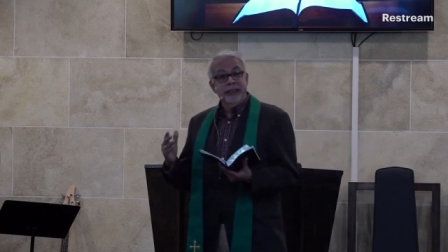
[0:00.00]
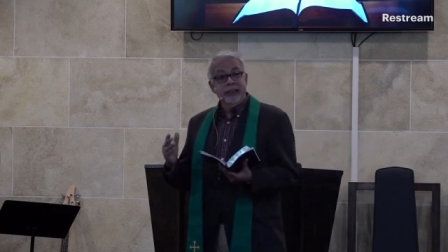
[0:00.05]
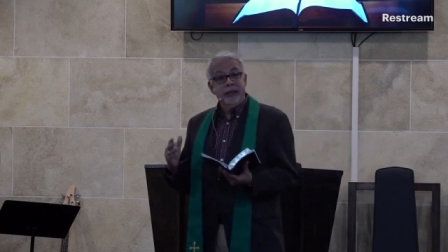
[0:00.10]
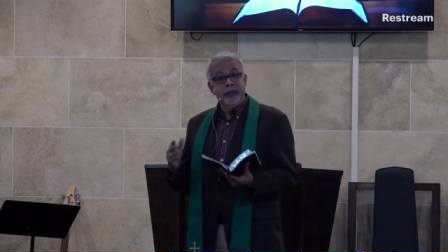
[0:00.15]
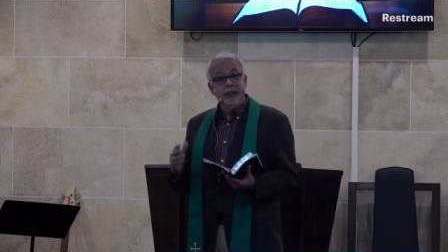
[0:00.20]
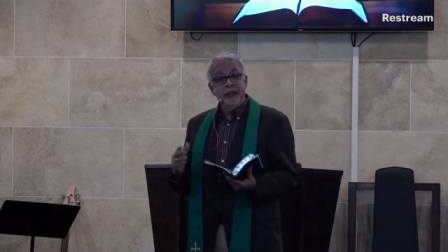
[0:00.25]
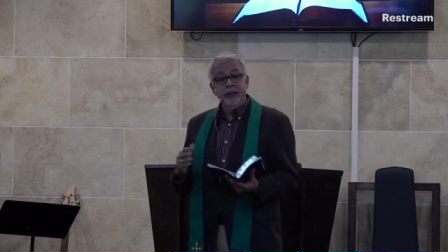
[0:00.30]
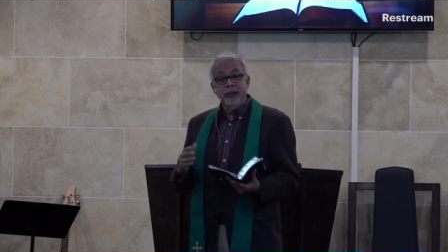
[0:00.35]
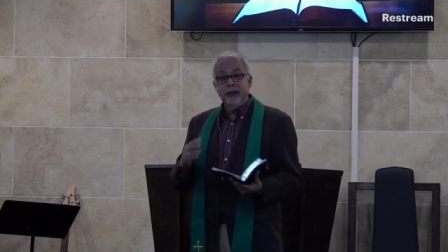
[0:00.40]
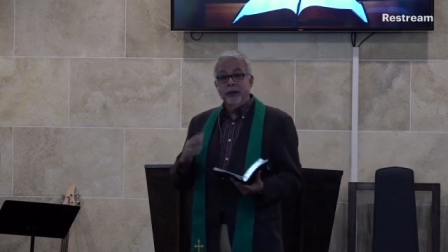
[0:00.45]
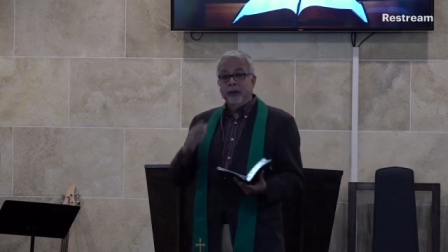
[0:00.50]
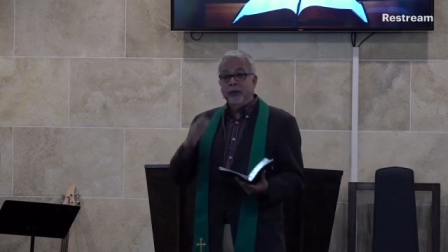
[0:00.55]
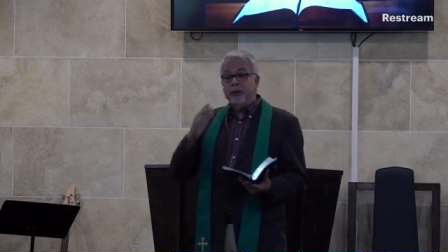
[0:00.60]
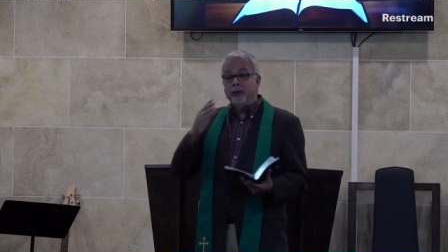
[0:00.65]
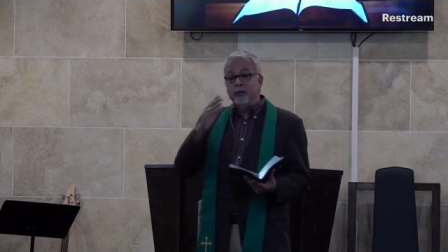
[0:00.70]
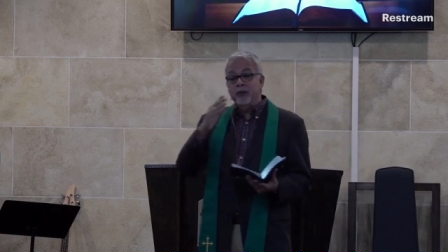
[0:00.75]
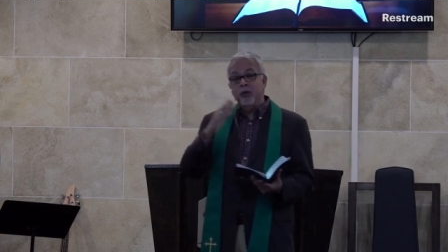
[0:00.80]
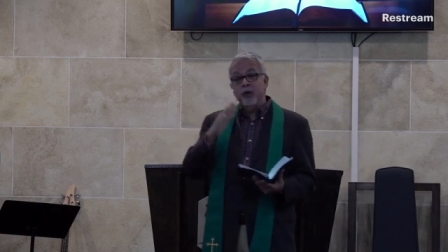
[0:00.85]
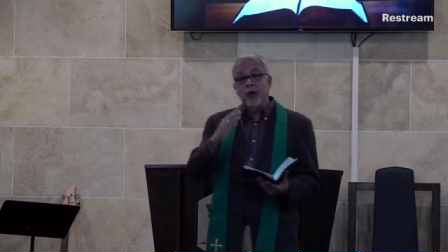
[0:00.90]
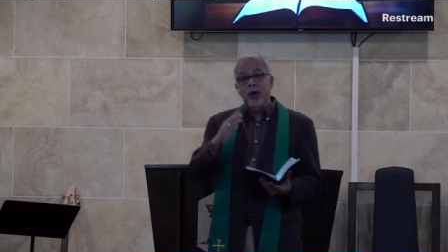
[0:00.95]
You will
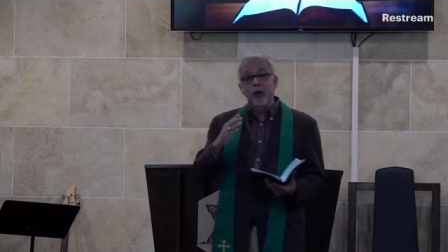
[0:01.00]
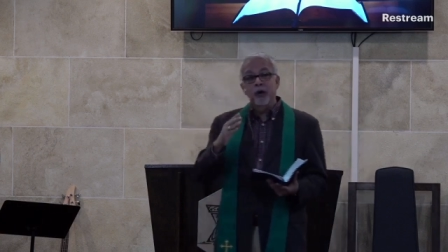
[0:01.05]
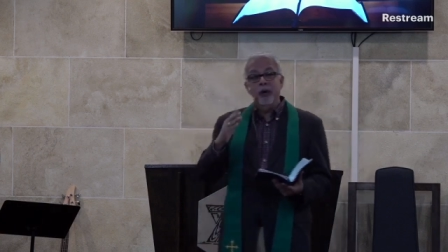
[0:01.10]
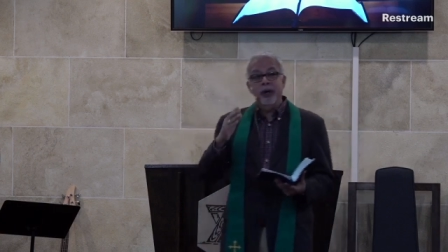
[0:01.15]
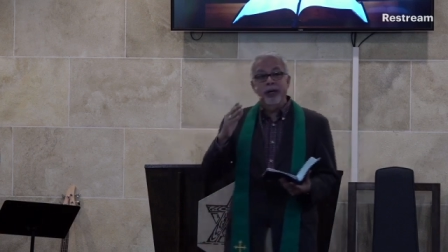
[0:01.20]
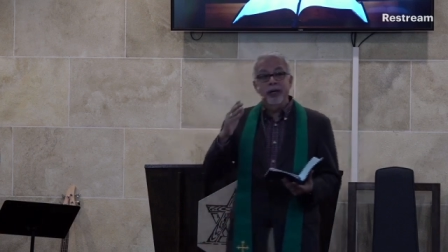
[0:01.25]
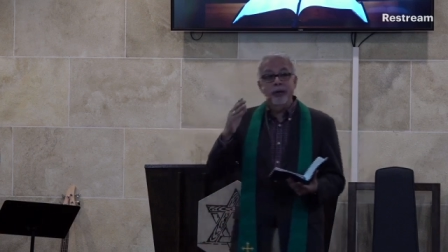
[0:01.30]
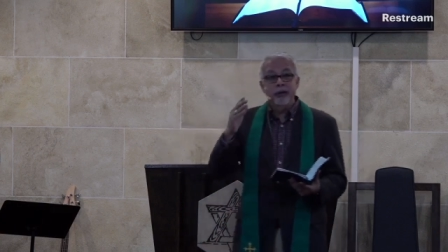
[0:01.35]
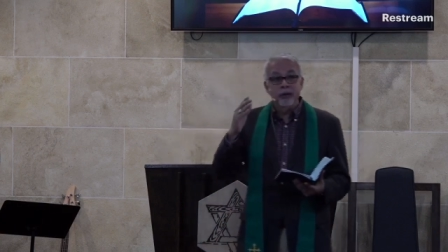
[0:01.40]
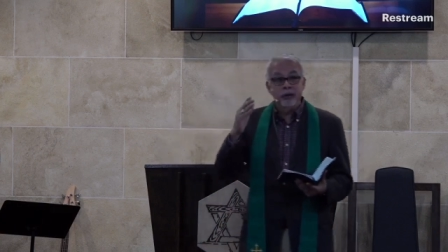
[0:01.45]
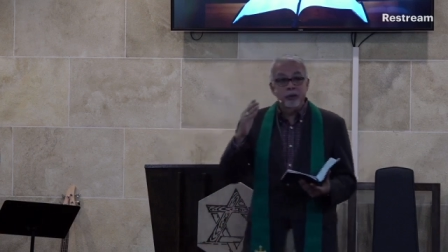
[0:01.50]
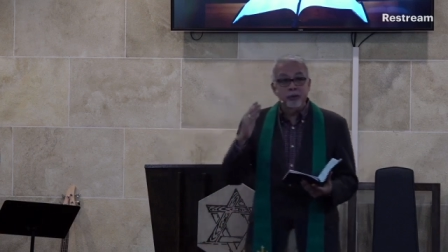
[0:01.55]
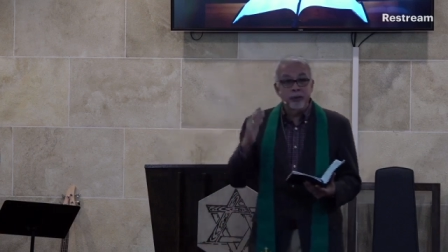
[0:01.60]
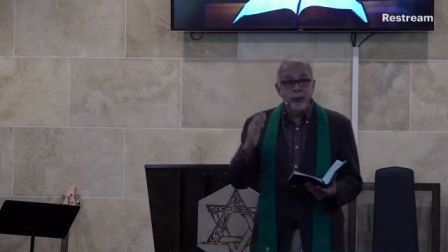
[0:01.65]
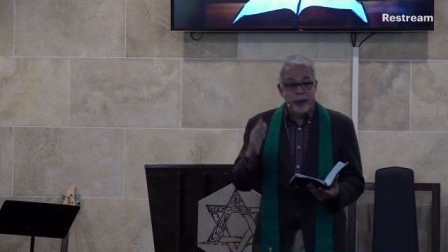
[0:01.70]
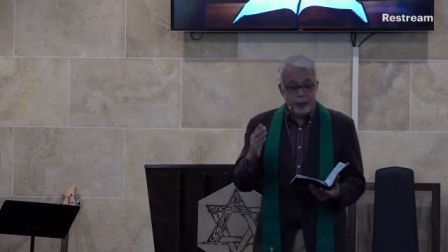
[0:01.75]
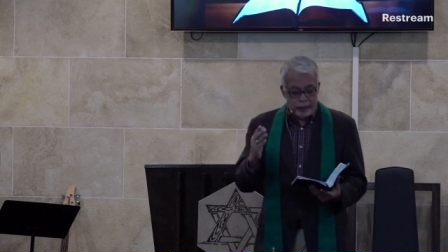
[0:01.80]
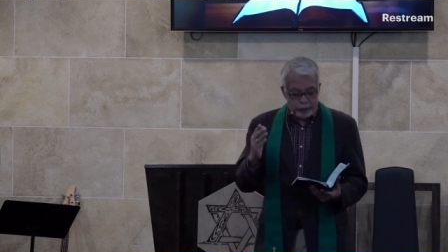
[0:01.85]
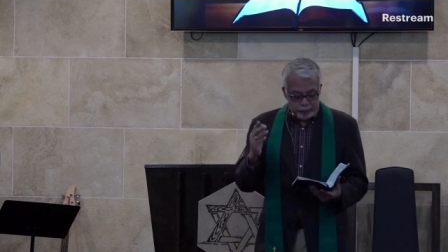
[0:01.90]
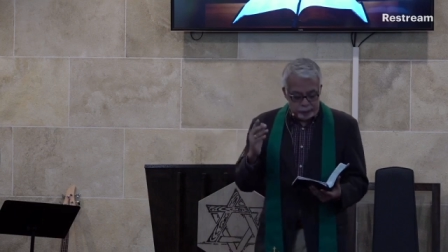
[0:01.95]
grow in your
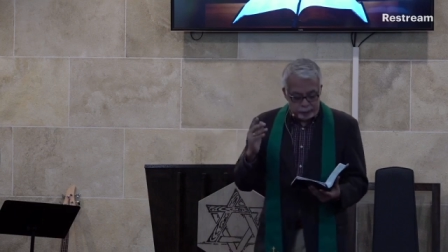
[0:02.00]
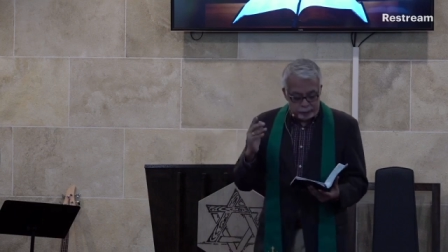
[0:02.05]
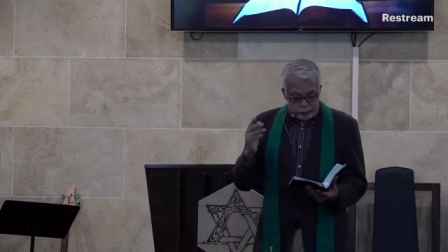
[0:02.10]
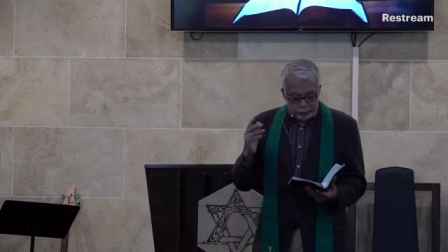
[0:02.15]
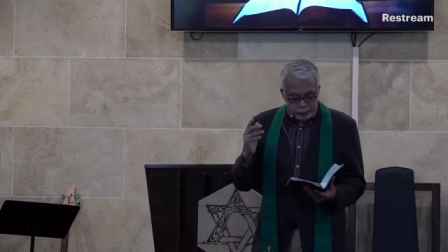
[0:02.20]
spiritual